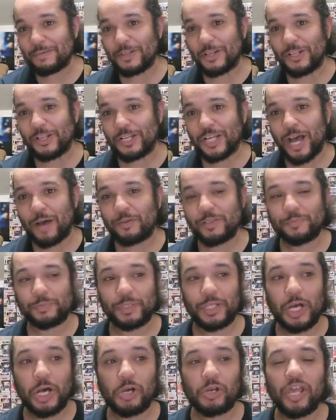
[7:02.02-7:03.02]
let me know in the comments
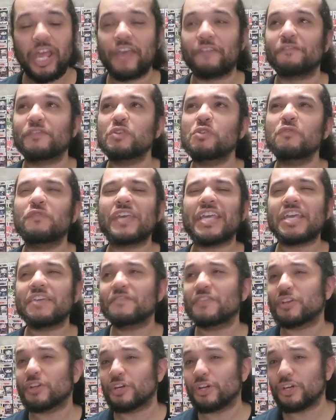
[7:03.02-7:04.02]
below if you've
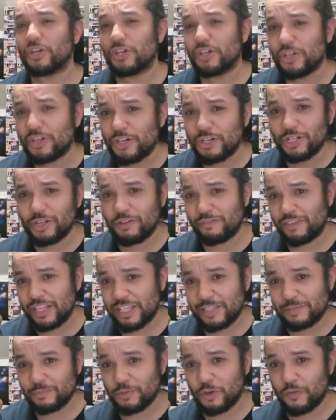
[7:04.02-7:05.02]
even heard of
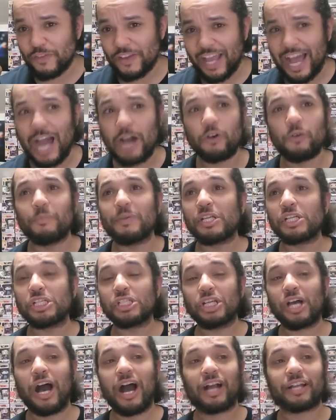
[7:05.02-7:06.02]
this movie. I will be
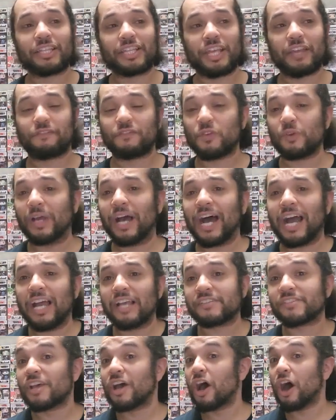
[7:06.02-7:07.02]
shocked if you
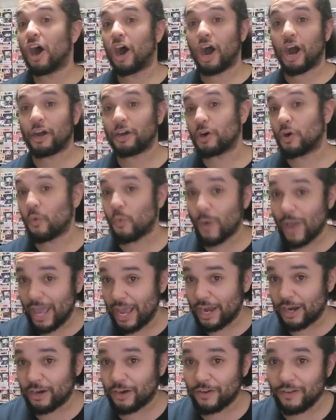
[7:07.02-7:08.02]
guys are
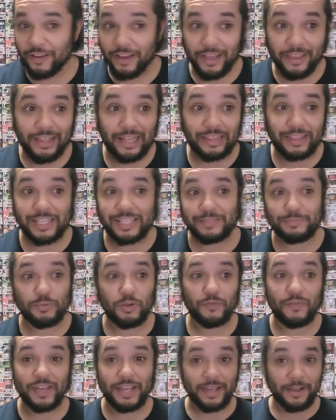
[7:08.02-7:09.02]
aware that this
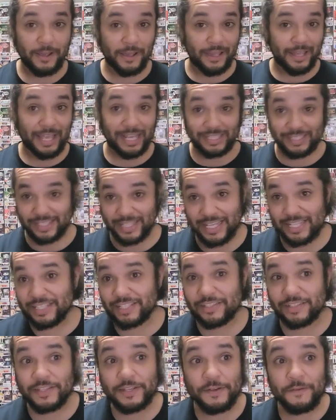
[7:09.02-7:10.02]
movie
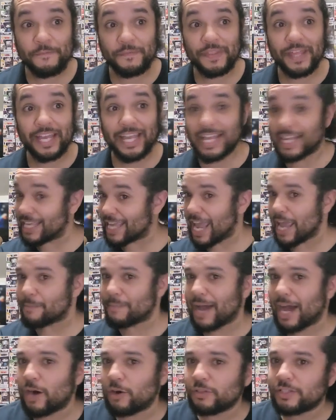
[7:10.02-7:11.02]
exists, that it
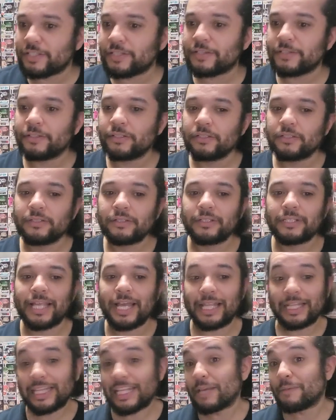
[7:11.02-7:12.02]
came out,
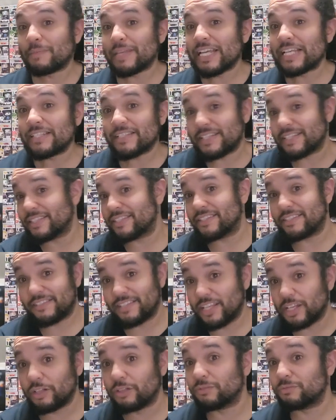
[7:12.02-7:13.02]
that Liam Neeson's
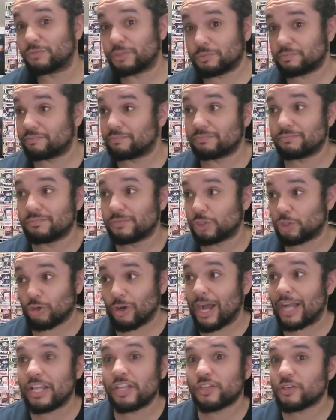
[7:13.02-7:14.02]
still
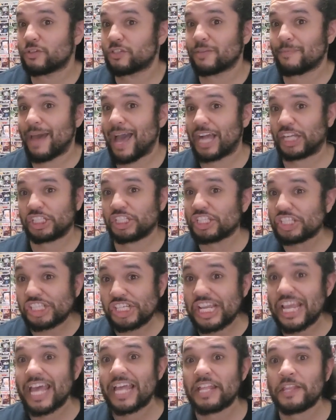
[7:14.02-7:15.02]
trying to do some action
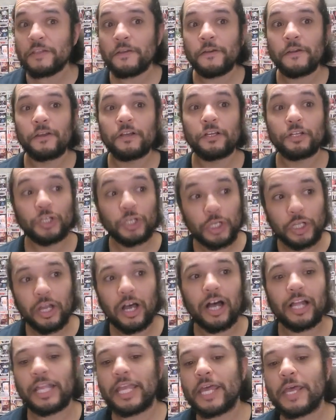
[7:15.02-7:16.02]
shit. Good
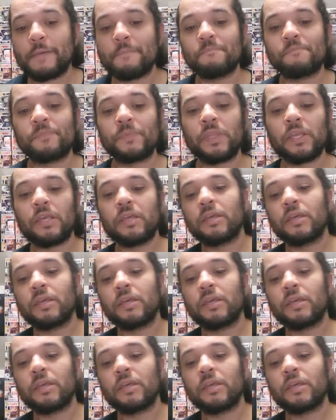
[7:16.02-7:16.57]
on him.